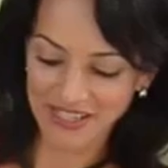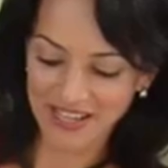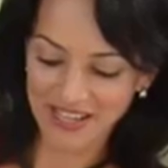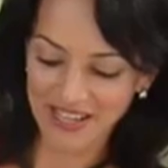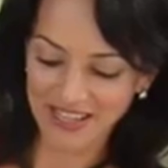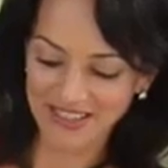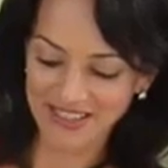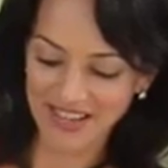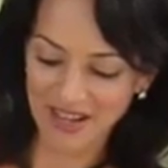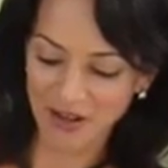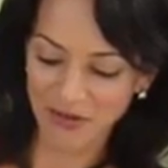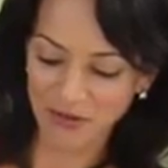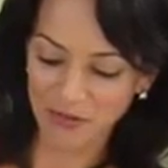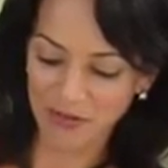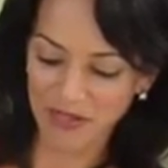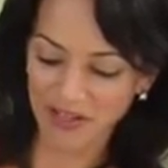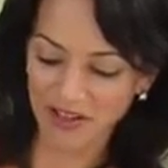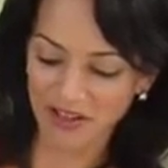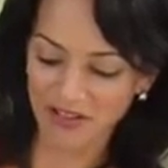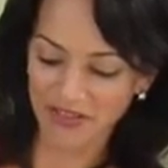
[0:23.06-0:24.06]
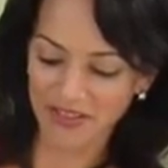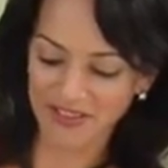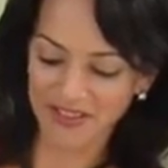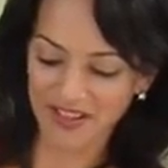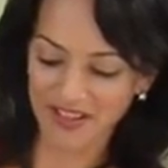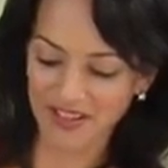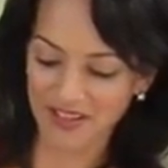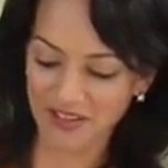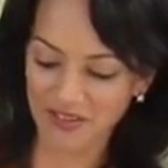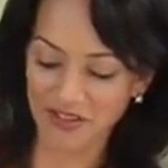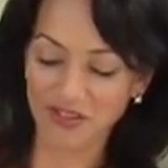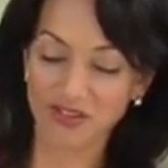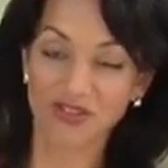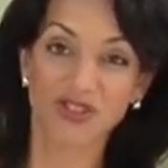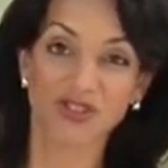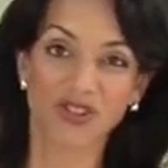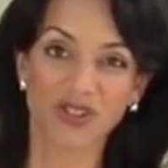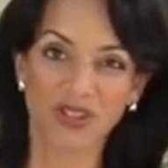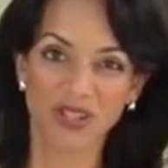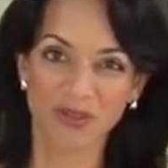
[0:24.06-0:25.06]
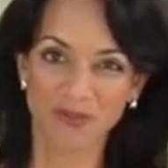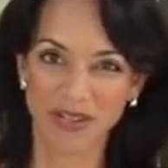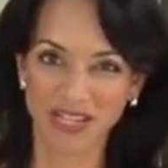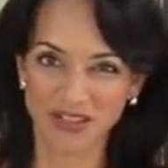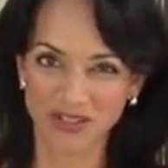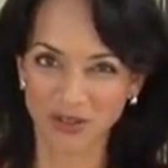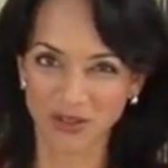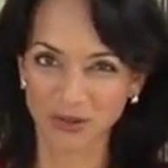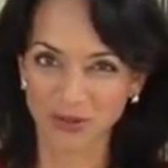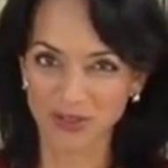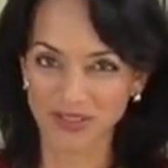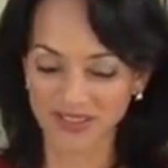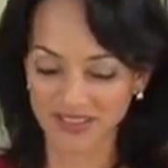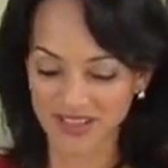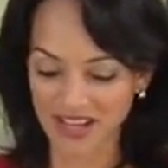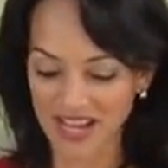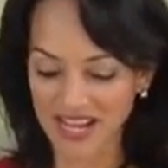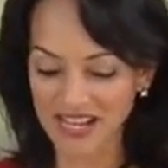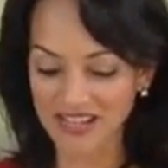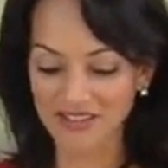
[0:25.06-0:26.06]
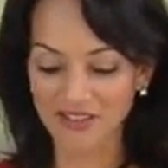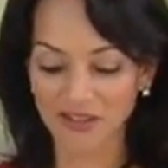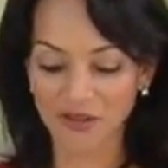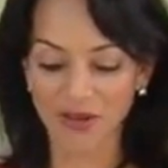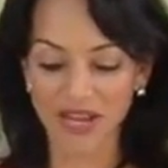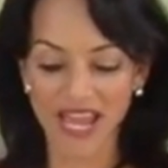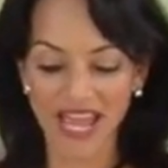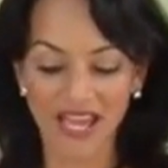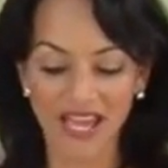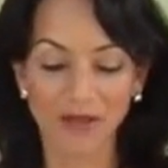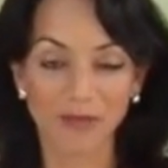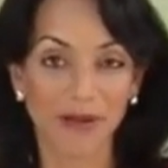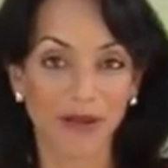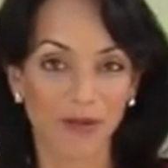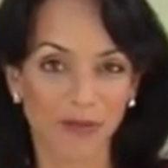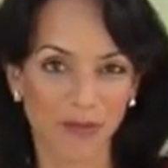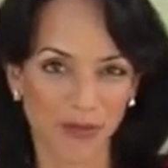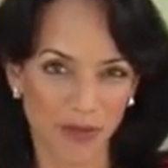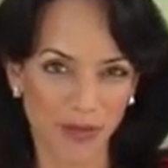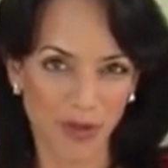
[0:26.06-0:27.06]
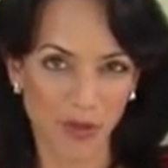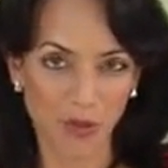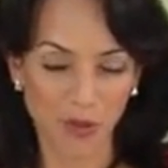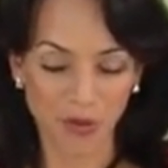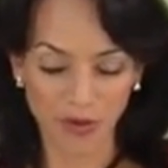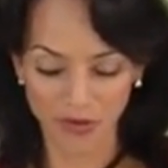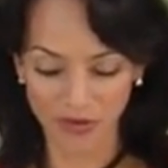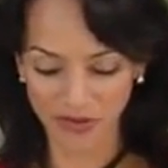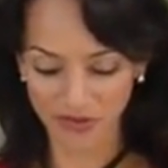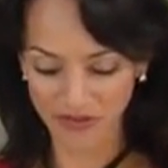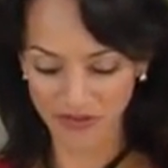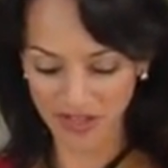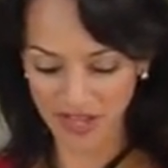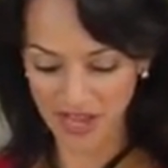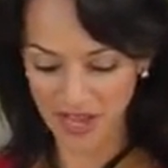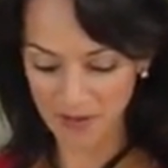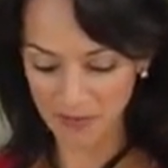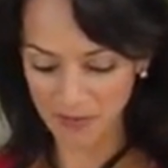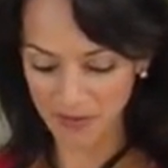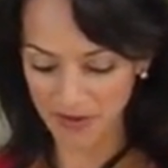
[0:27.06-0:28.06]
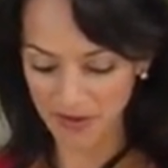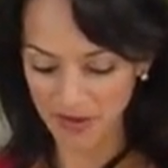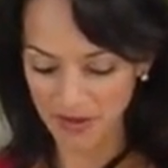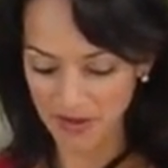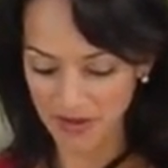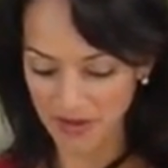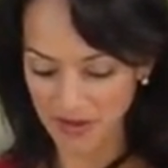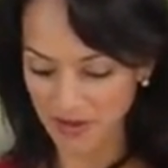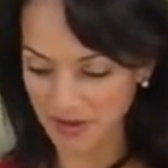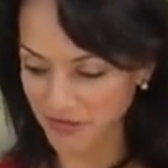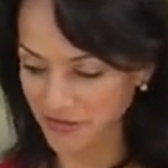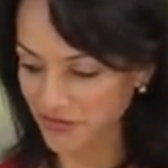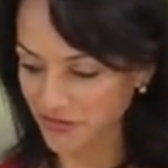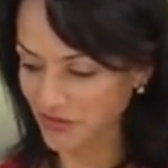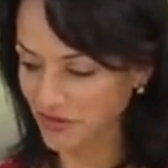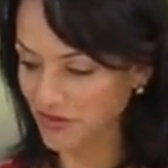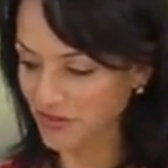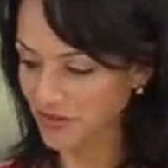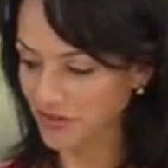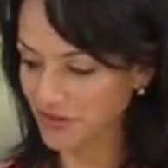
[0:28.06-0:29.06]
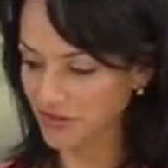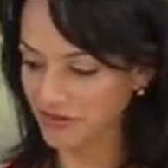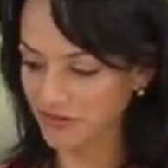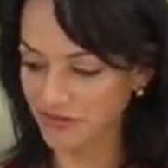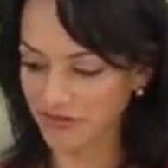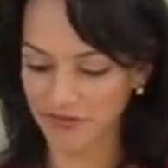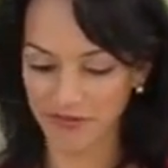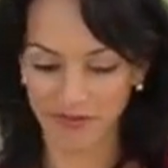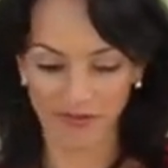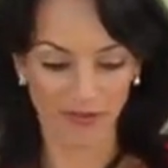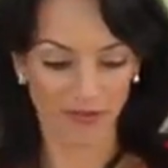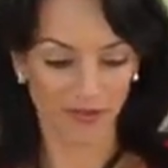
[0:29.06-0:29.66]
add a little bit less because I'm trying to cut down a bit on the sugar in my children's diet. So I add about 3/4 of a cup